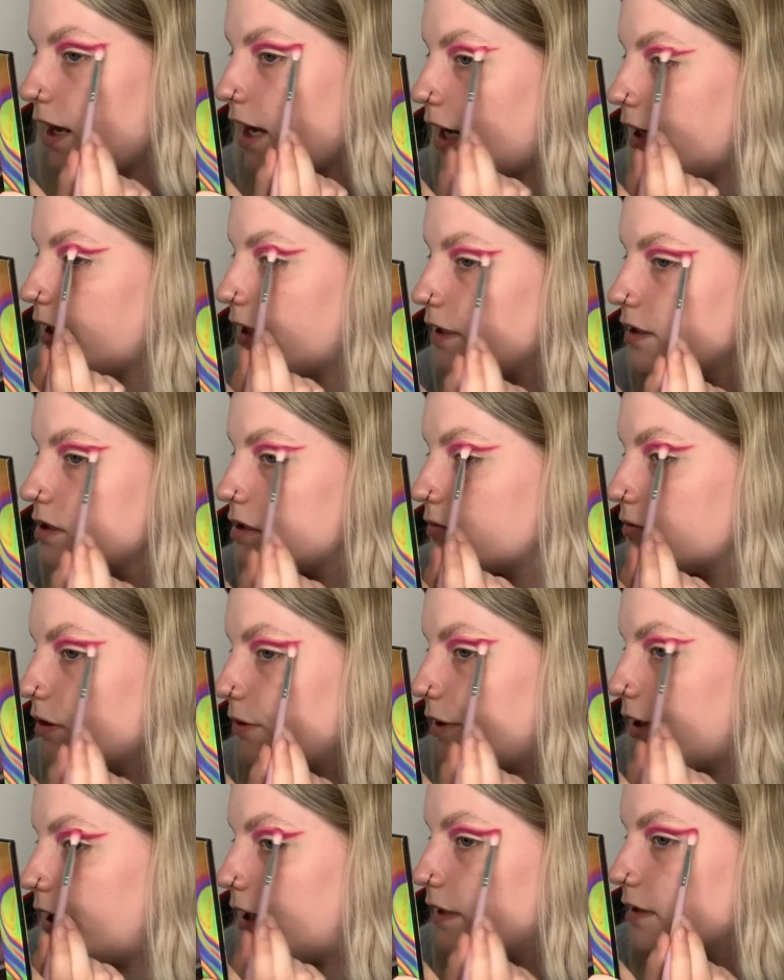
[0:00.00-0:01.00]
and he ended up
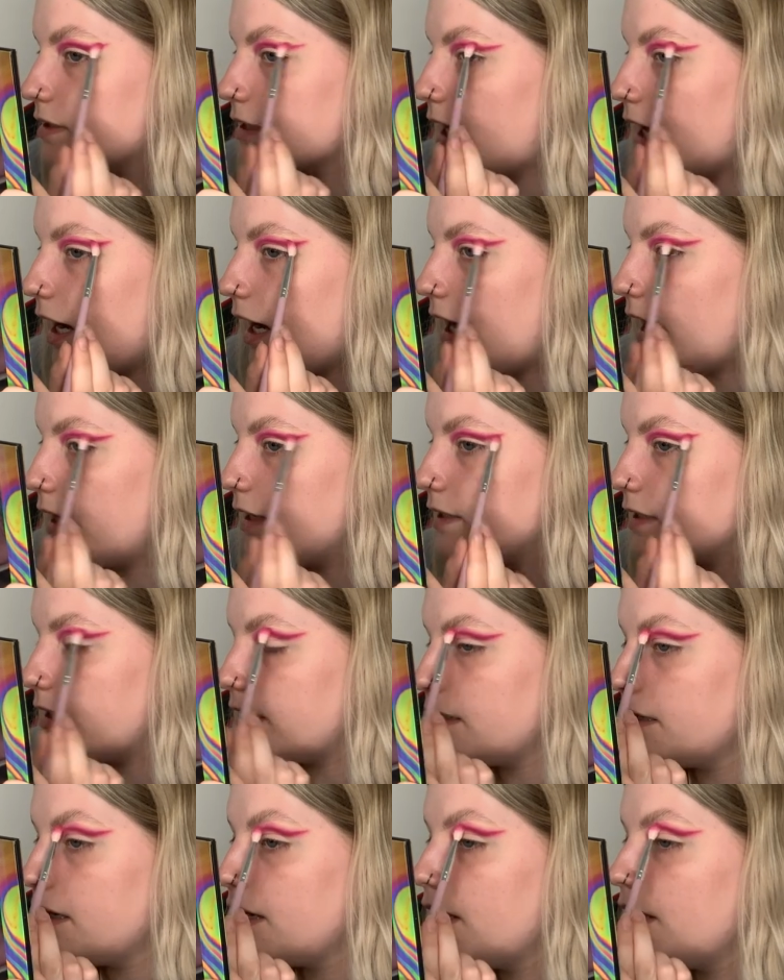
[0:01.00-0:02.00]
going into
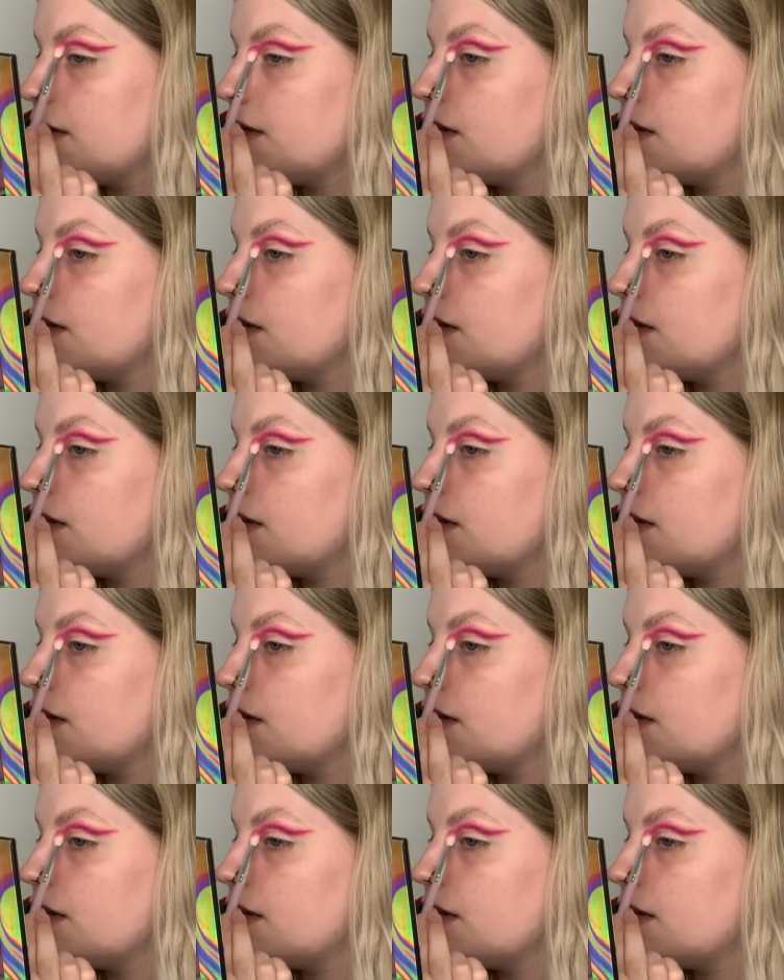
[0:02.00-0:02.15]
hiding.